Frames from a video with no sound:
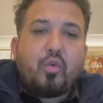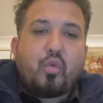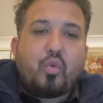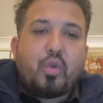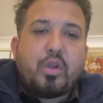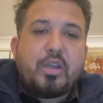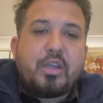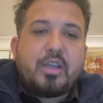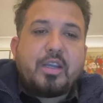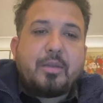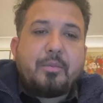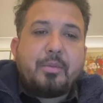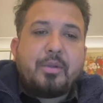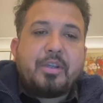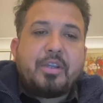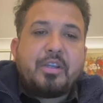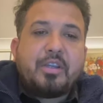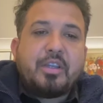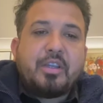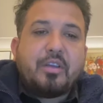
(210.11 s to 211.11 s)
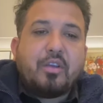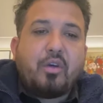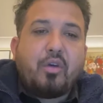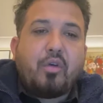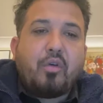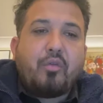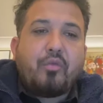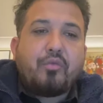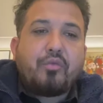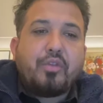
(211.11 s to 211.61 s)
vulnerability
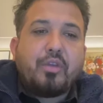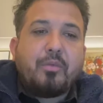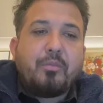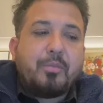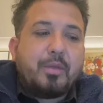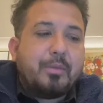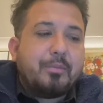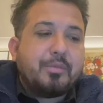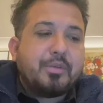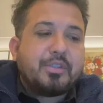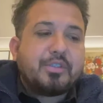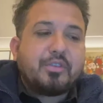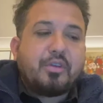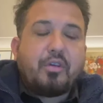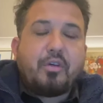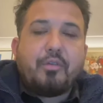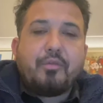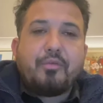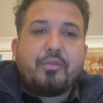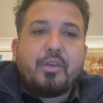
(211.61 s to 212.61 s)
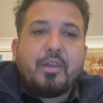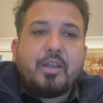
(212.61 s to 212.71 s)
of the members of